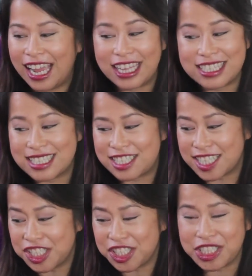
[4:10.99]
It's
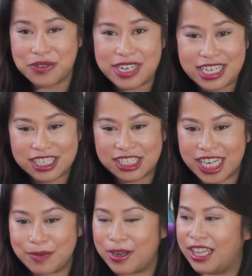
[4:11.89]
such a unique
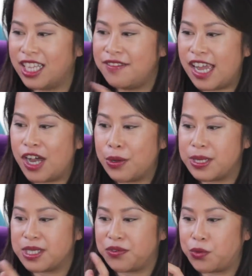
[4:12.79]
shape, and I love how
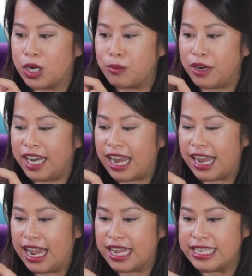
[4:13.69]
the Sephora brand
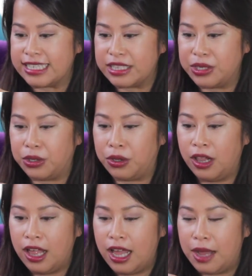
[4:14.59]
has a little